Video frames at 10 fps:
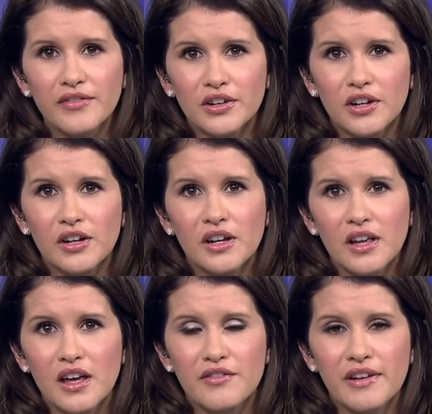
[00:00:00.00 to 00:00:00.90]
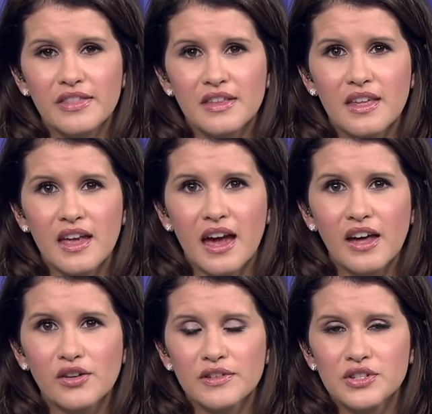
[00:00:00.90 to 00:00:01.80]
ever event that they
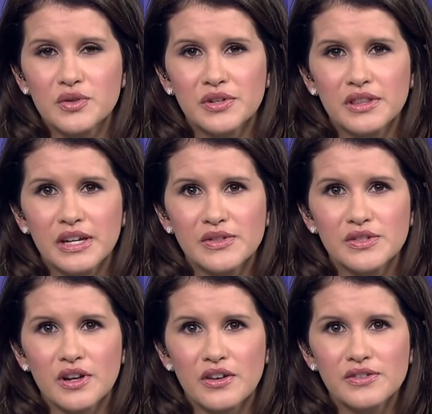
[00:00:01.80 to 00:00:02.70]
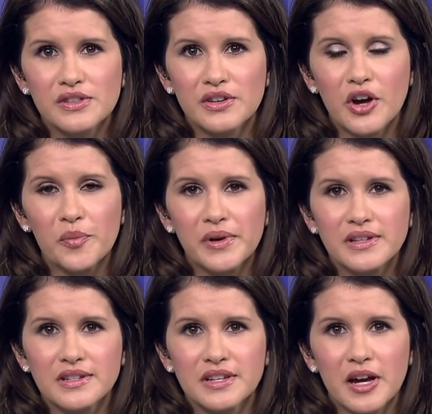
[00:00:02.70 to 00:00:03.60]
had, over $200,000, and they're
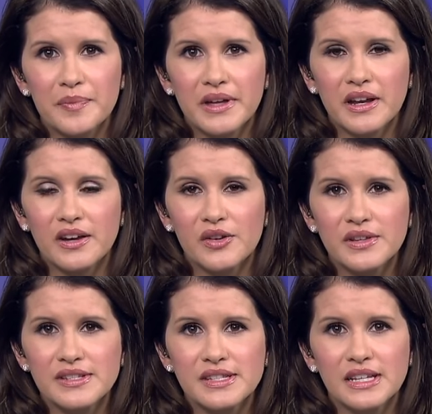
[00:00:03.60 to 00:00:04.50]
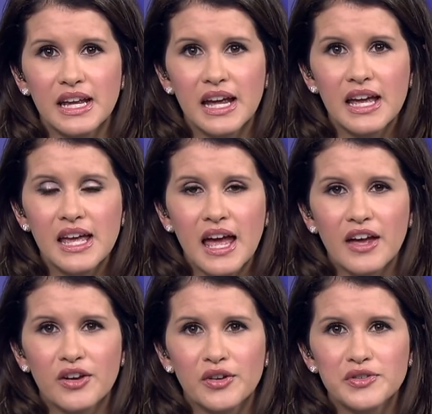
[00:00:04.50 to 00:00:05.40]
hoping to top that, I know, this Sunday
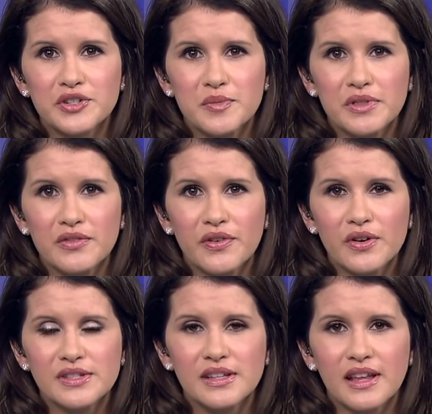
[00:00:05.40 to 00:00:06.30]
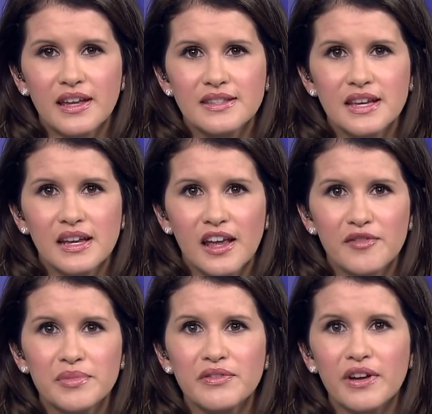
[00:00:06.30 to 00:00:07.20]
at Gulfstream. And the folks at Lane's End
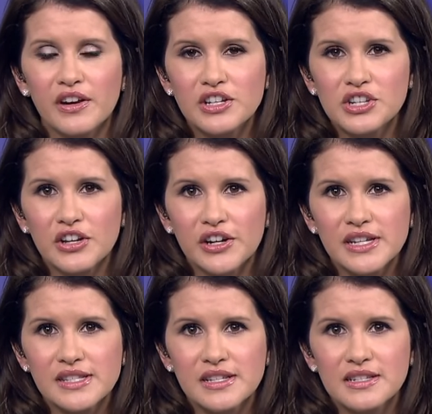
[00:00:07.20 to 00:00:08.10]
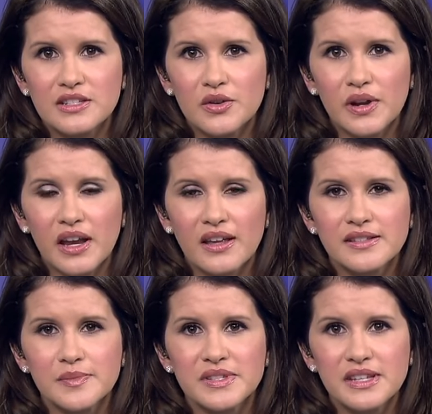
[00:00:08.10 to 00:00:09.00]
have been very generous in
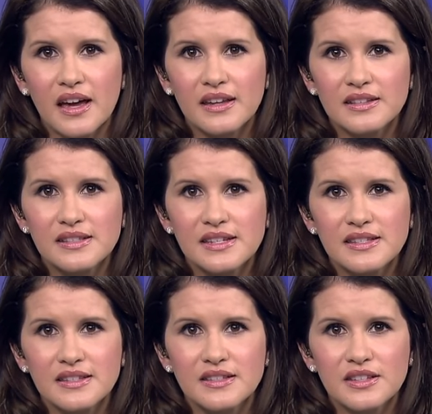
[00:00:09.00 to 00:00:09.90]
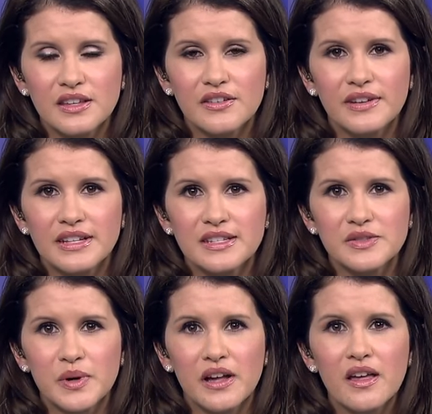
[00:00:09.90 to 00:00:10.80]
donating some stallion seasons to the event
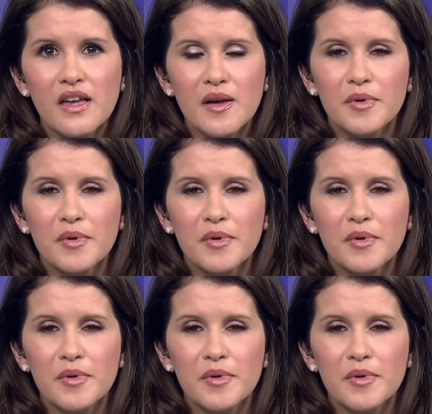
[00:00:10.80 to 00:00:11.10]
as well.